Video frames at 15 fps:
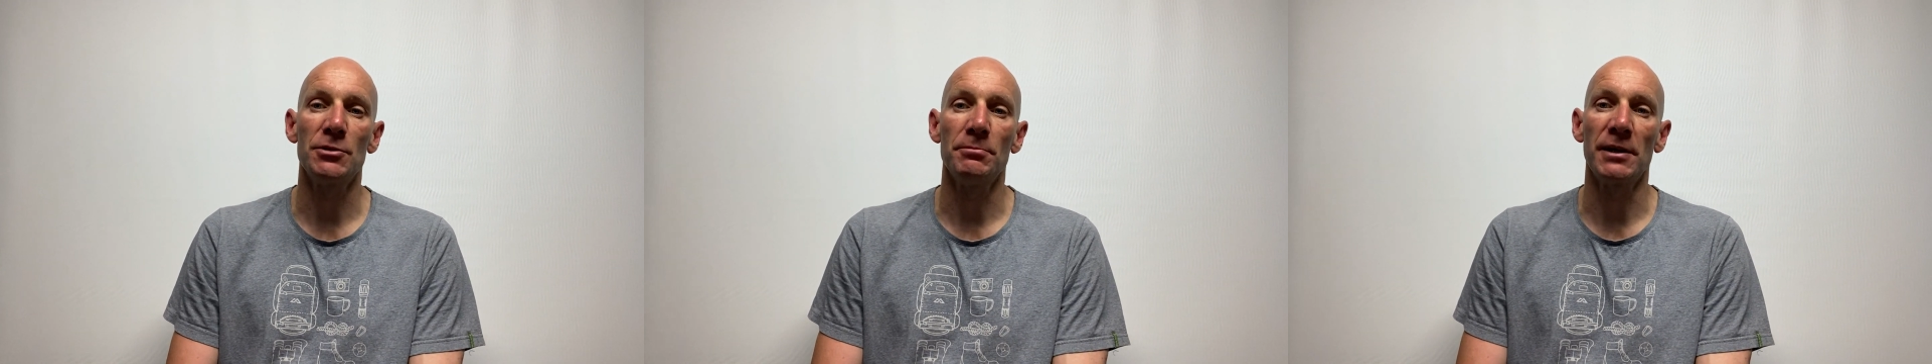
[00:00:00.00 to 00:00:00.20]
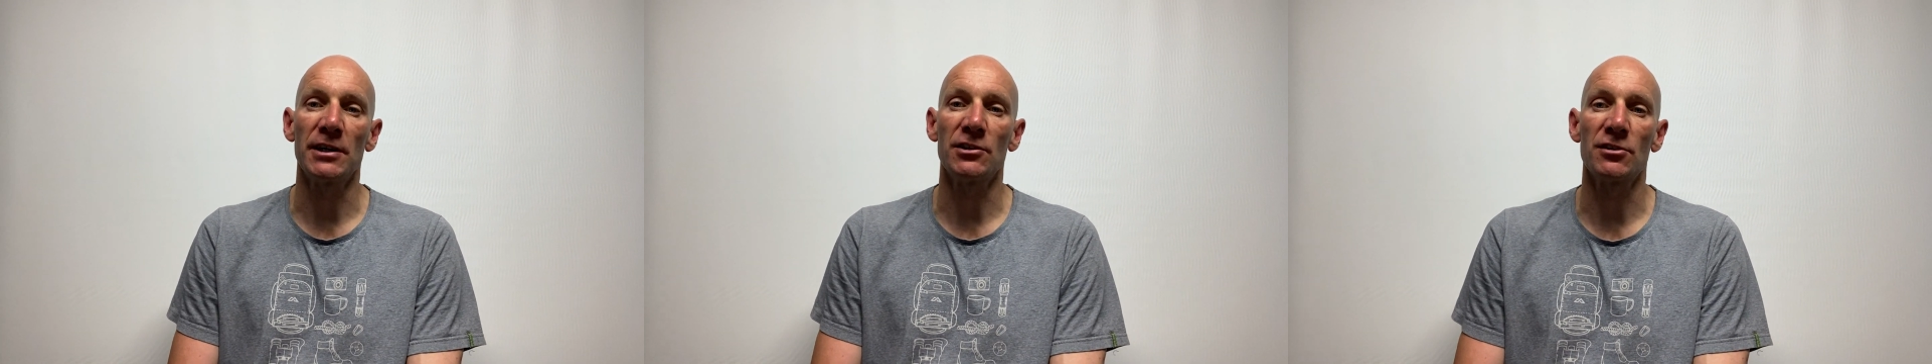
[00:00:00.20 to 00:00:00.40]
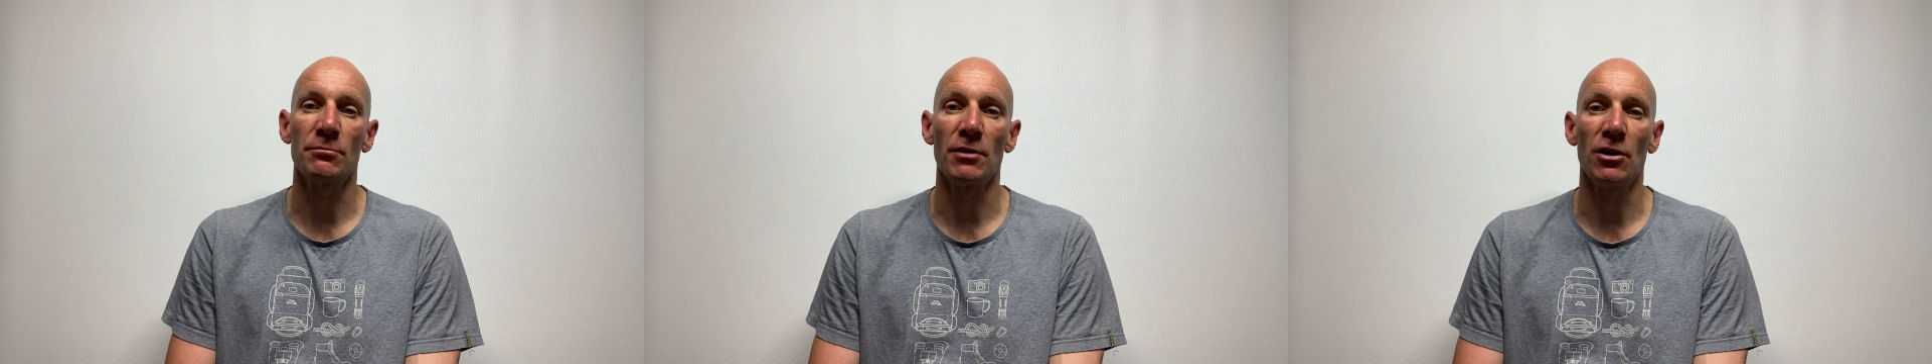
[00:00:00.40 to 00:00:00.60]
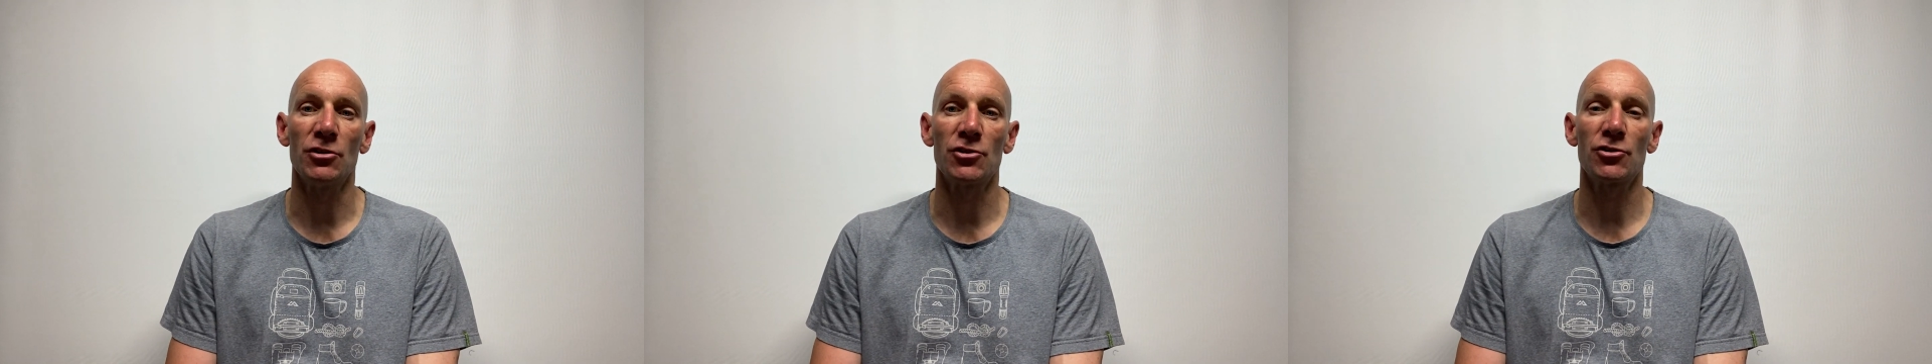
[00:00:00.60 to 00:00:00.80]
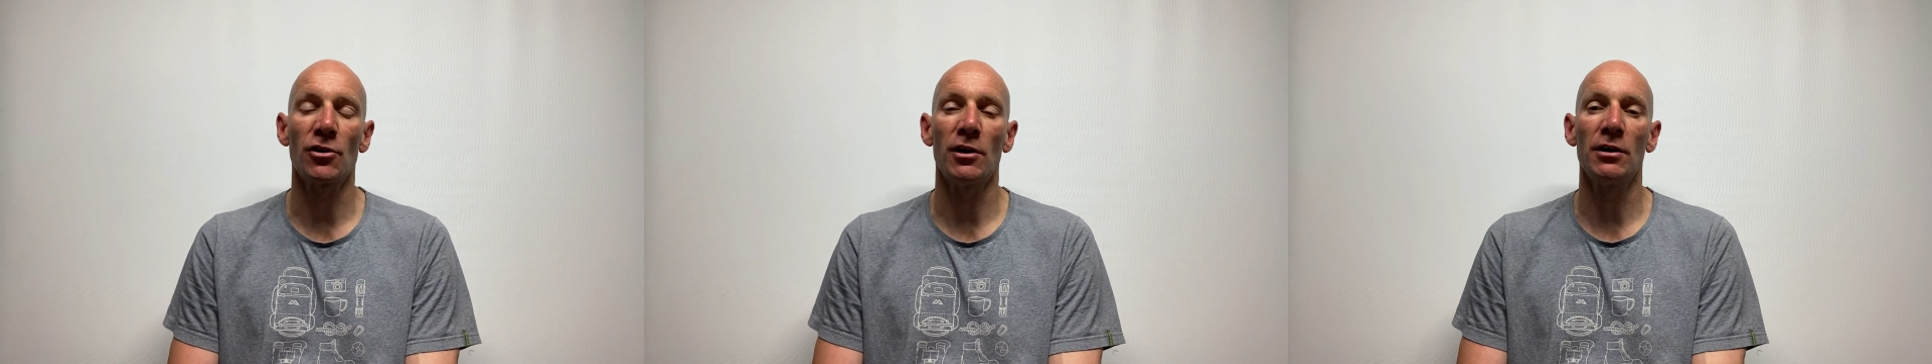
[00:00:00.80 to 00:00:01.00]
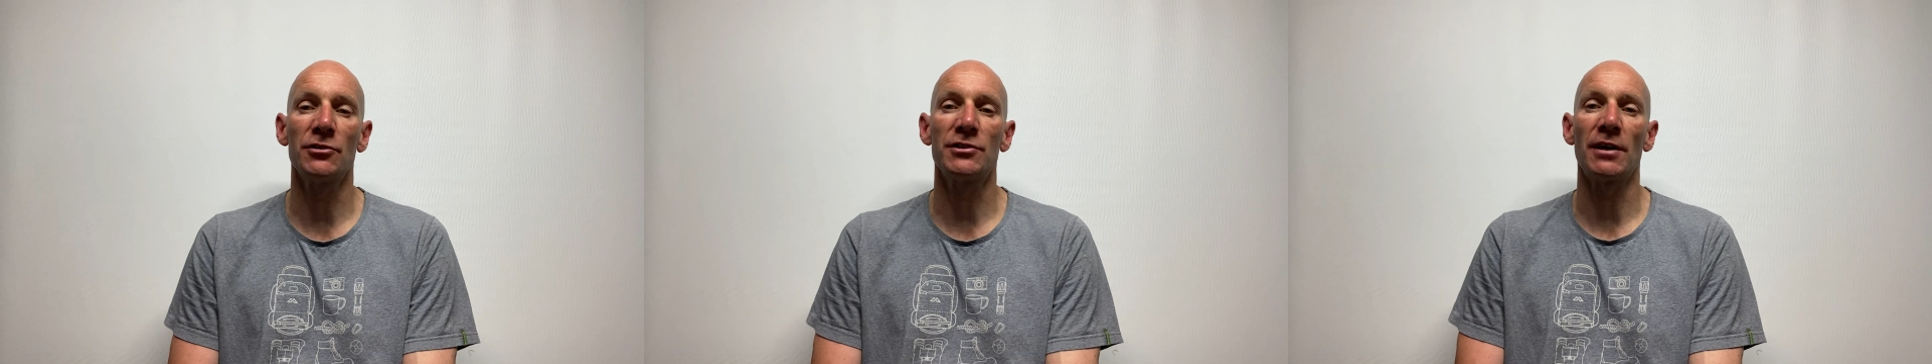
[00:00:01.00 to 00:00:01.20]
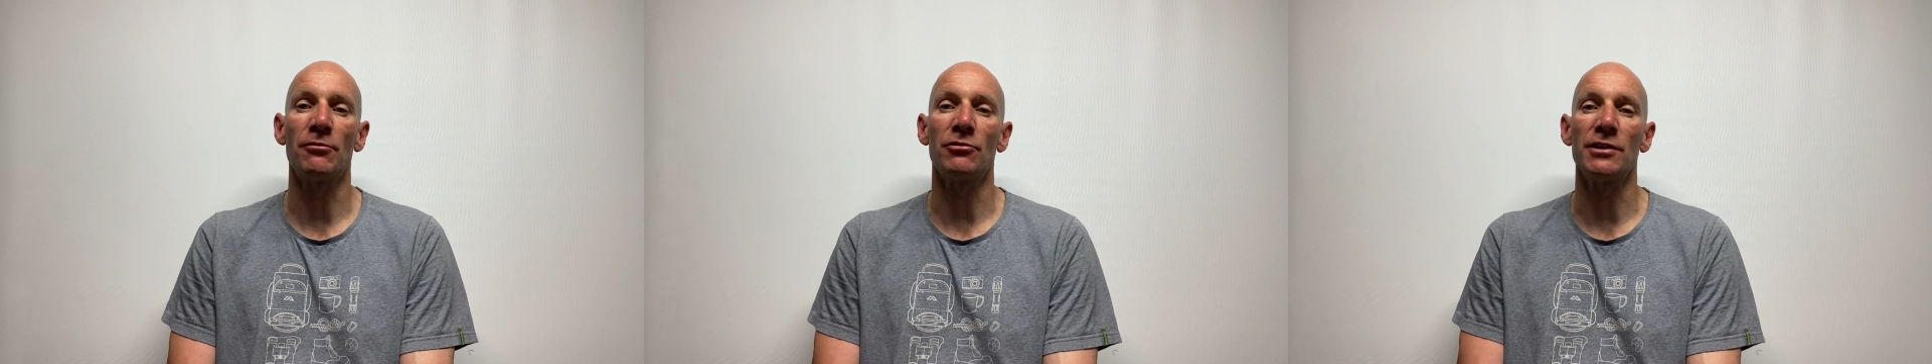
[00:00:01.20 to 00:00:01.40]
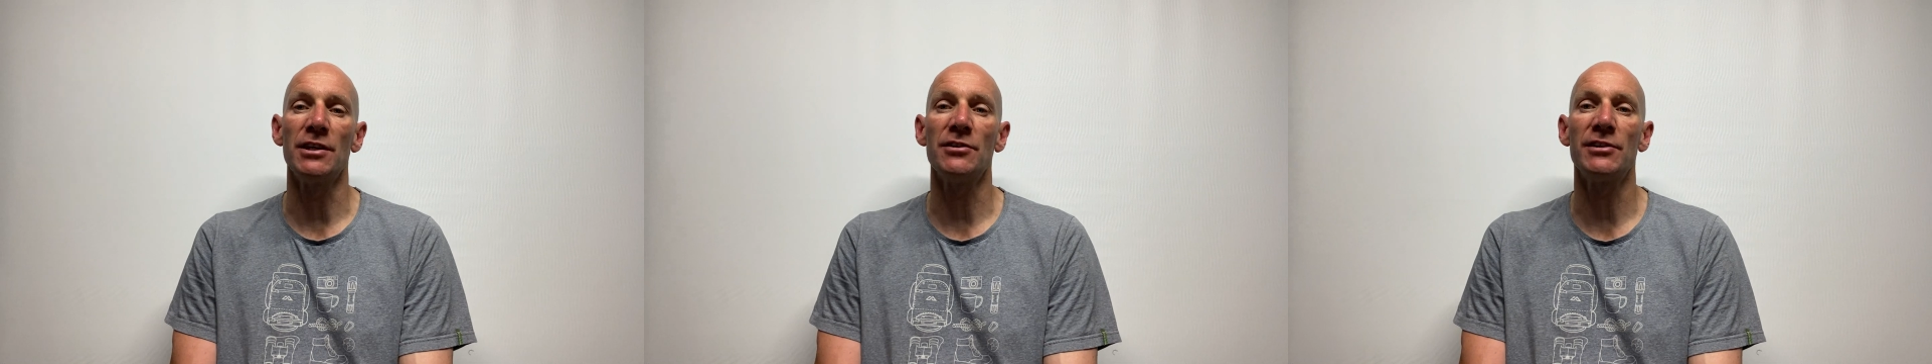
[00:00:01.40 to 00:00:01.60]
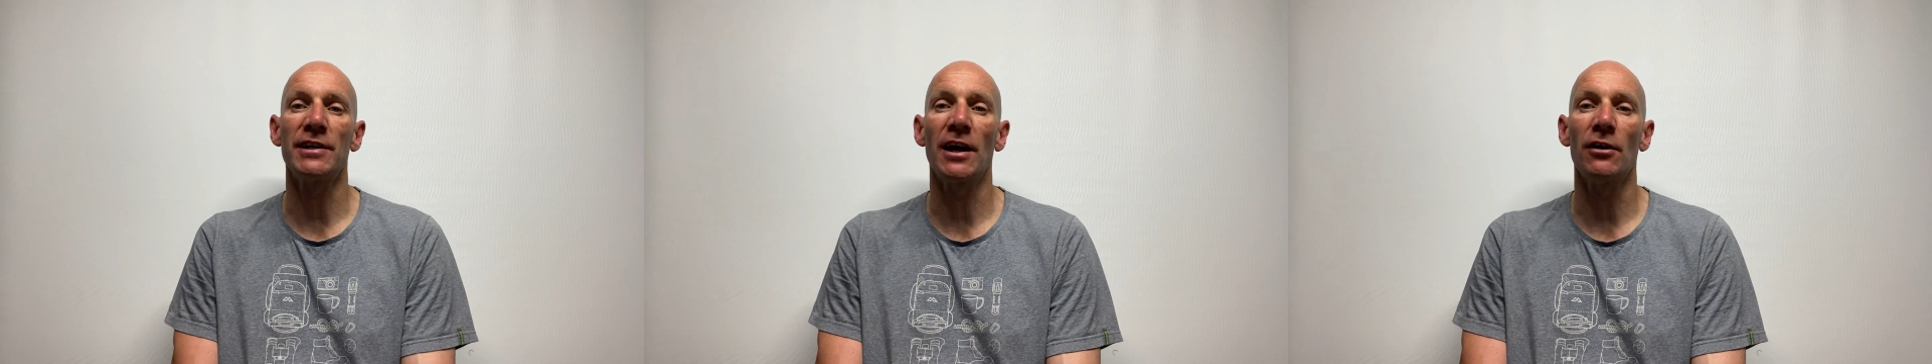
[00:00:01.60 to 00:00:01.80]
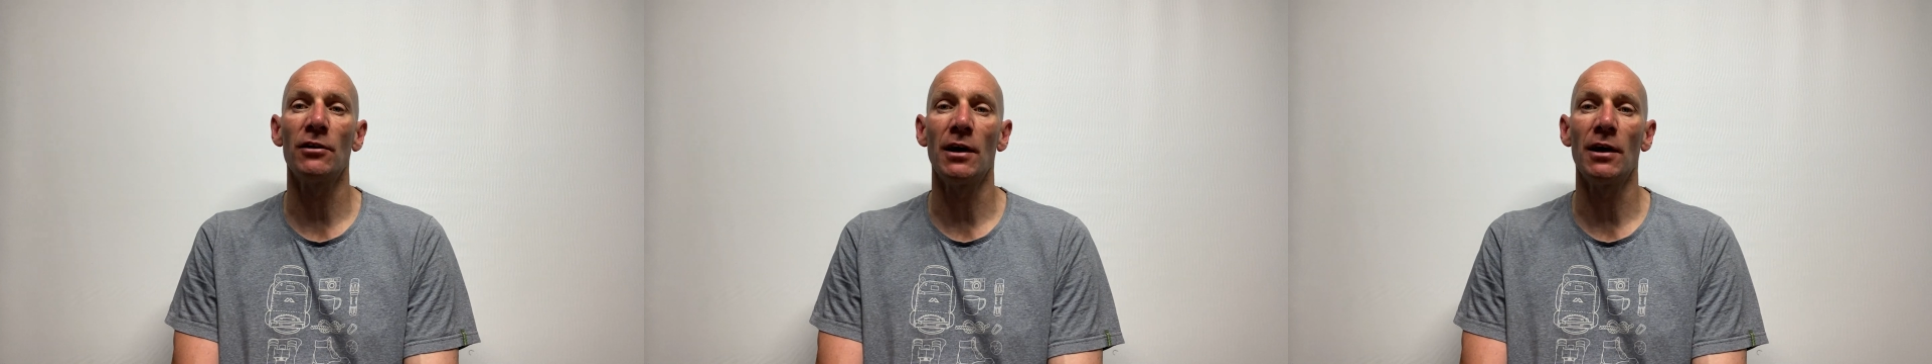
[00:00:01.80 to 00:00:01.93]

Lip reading: Mick and Simone's child several years ago,